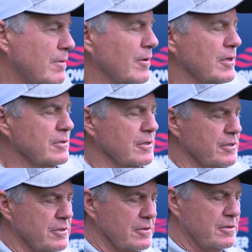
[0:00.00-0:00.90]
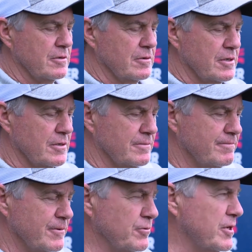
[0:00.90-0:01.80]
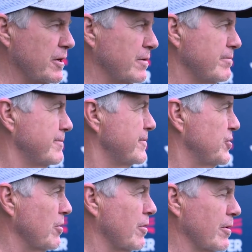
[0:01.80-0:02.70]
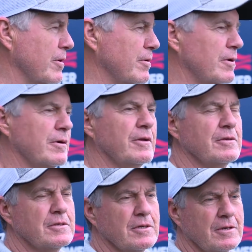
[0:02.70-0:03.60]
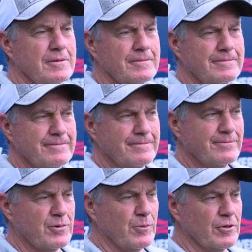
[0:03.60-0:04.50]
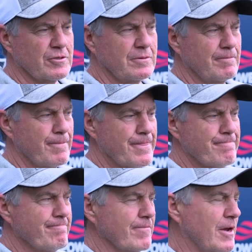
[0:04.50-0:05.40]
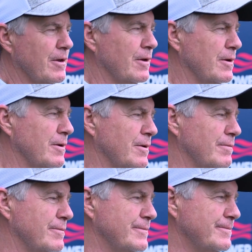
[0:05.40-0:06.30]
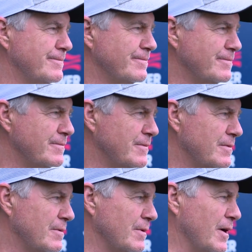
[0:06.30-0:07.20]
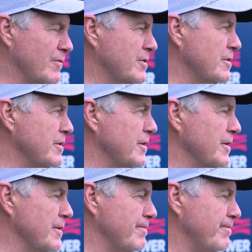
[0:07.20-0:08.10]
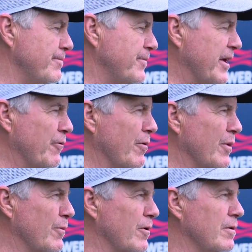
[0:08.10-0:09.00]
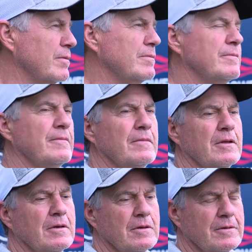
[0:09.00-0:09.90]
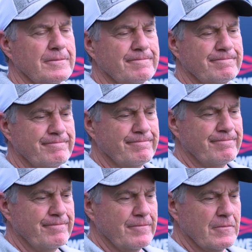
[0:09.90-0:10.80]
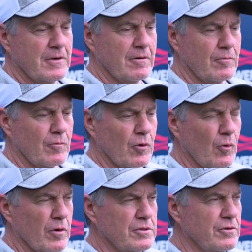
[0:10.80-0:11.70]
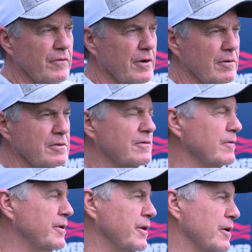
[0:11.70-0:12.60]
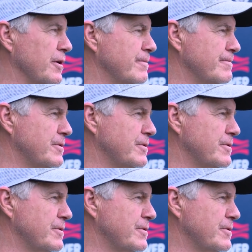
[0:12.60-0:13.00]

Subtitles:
Congratulations to Lieutenant Joe Cardona on his promotion. And obviously, a day to remember our World War II veterans from D-Day.